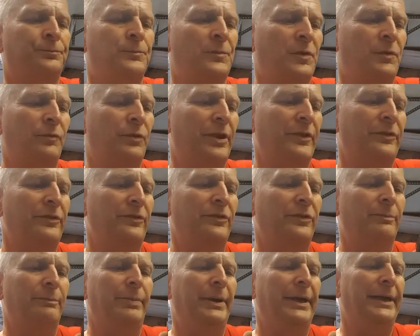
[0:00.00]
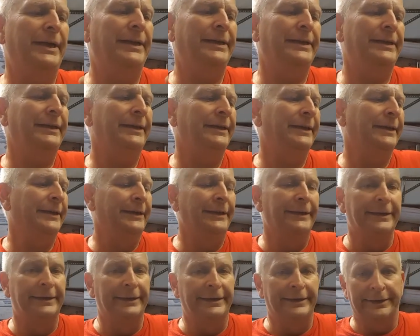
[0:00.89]
rather than pay
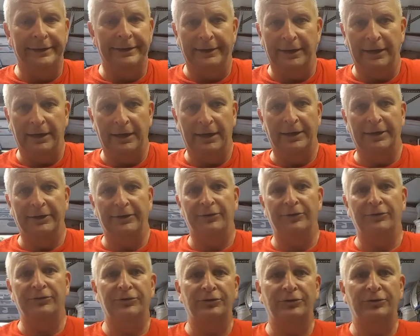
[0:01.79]
$100,